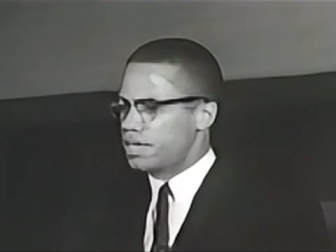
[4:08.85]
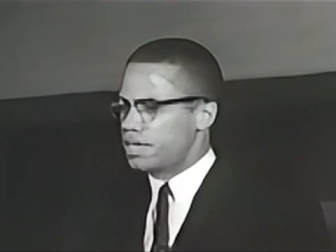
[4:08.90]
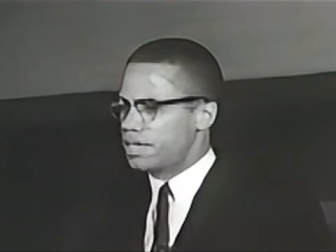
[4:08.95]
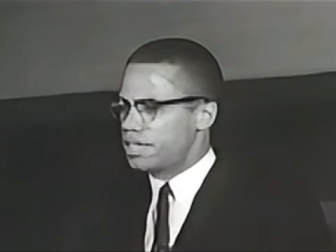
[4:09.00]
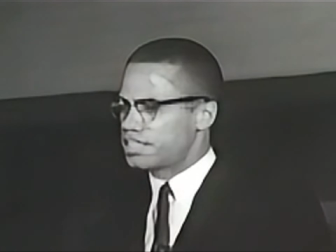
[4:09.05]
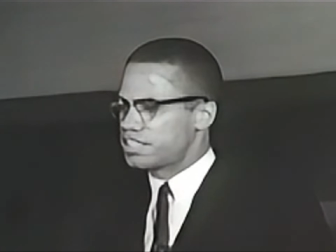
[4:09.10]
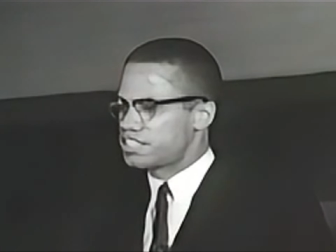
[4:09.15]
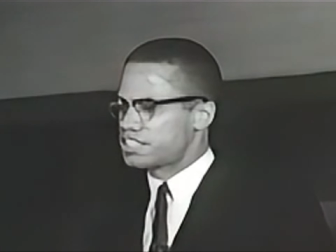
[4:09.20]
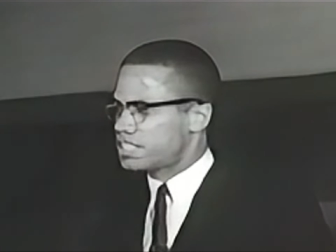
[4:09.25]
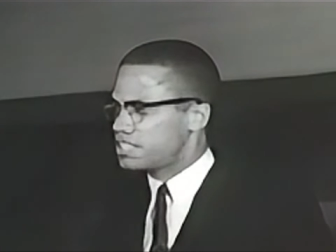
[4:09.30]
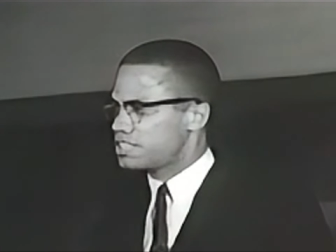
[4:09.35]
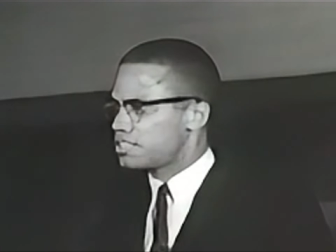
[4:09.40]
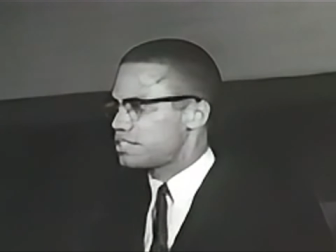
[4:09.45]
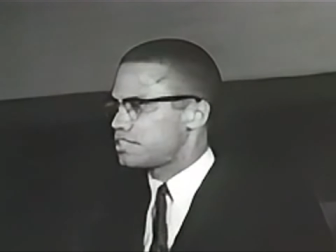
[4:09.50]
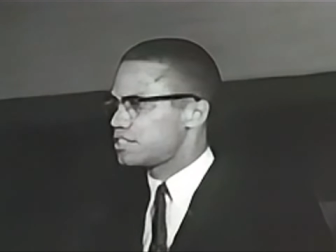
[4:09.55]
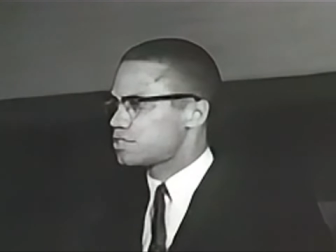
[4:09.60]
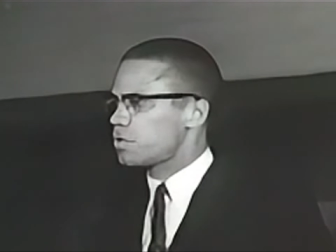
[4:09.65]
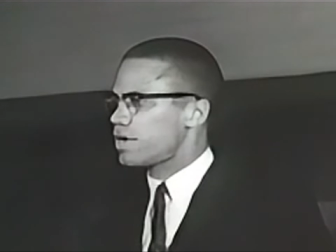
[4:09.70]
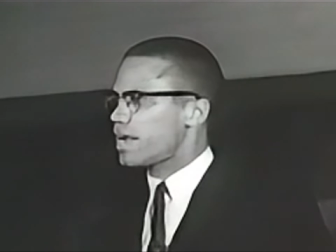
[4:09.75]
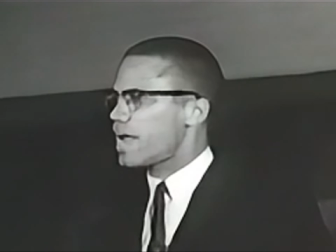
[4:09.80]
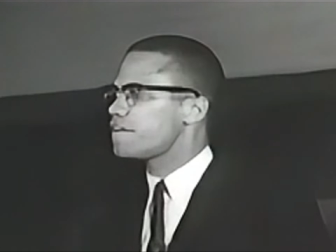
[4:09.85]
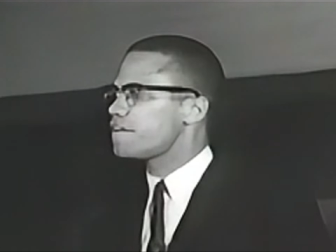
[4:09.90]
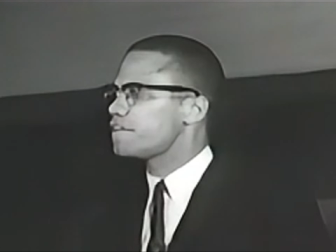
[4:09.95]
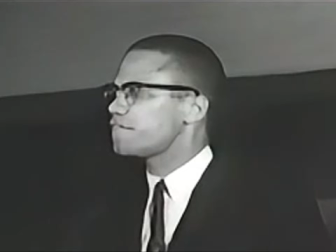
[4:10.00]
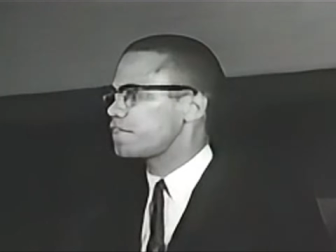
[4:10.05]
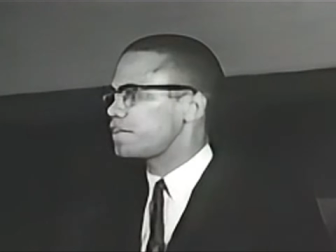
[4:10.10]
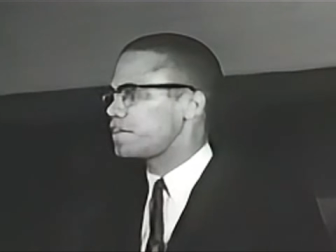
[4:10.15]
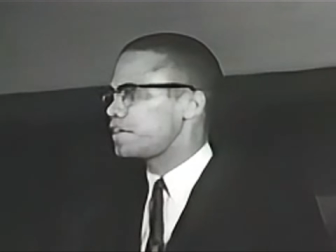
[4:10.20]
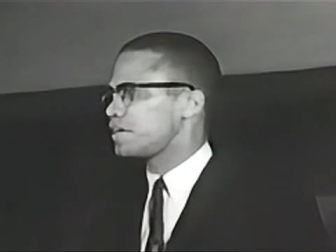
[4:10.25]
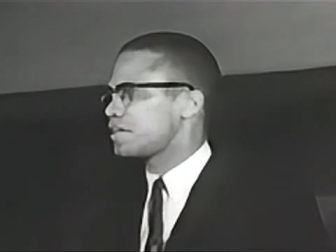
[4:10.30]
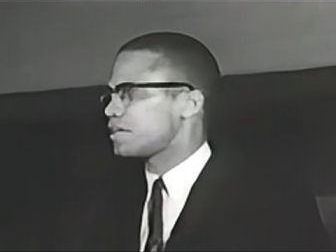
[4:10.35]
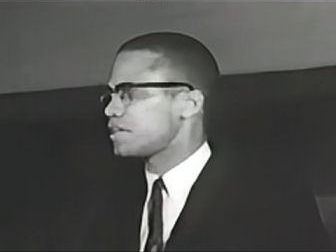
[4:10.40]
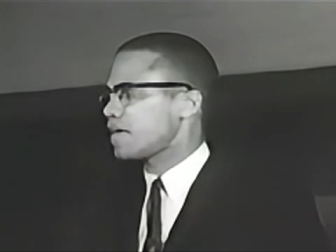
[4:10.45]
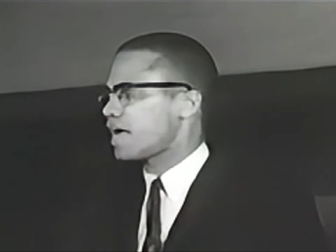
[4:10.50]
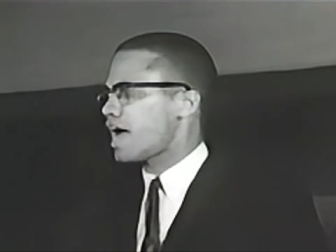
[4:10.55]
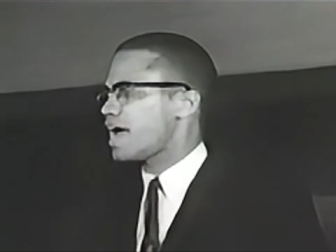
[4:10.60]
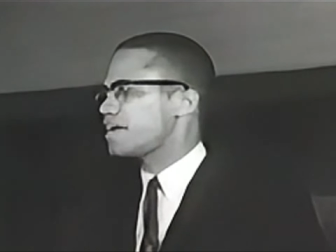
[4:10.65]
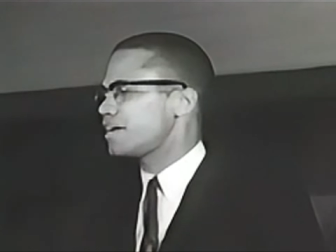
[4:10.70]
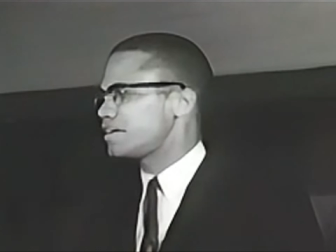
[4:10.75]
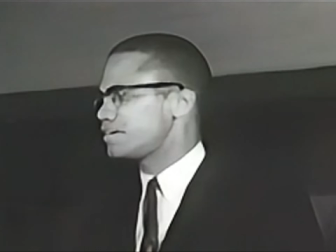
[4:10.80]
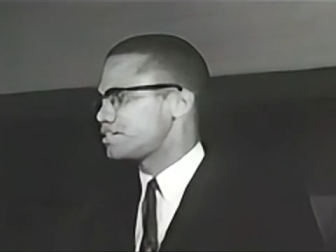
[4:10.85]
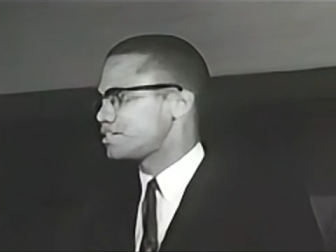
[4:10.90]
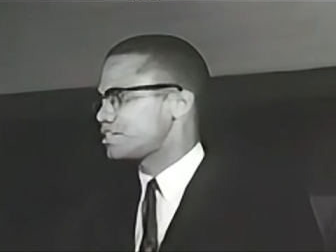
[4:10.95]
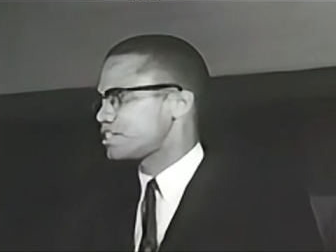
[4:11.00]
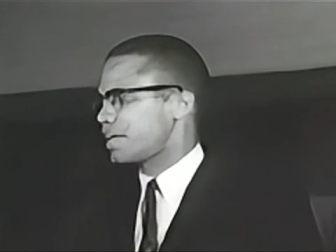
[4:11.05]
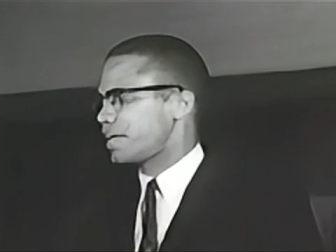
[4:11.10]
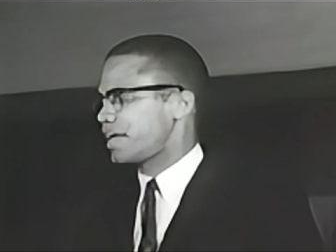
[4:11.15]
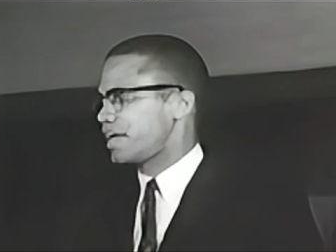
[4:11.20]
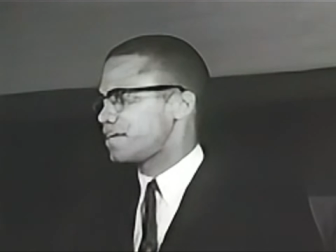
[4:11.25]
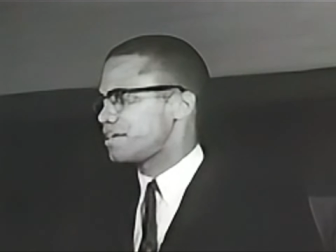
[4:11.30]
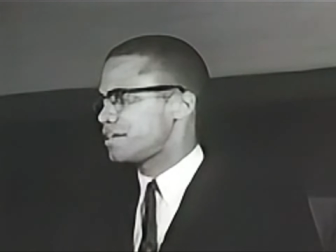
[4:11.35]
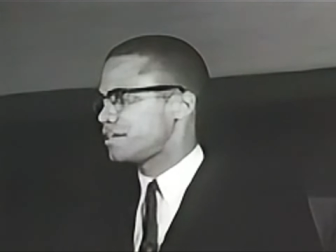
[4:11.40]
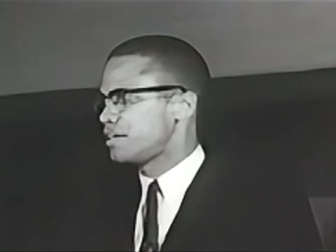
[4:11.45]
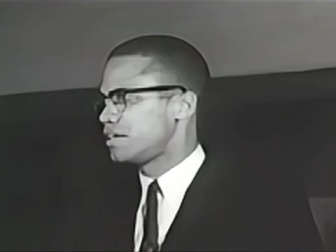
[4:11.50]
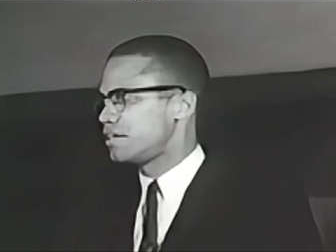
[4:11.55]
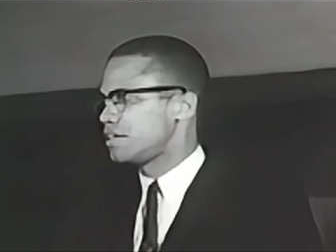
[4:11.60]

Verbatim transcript: existence what I feel, I understand,